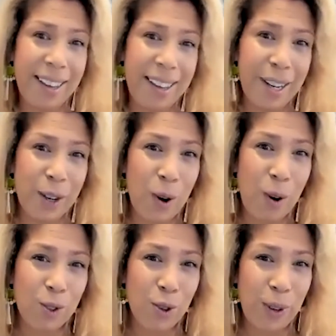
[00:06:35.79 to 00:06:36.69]
in
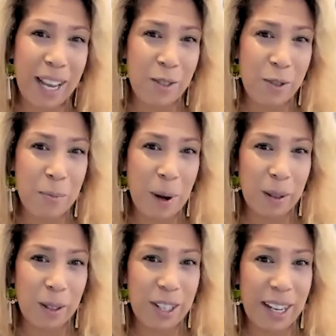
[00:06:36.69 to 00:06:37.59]
cultural
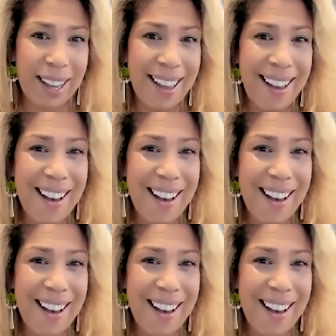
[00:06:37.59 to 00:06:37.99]
anthropology.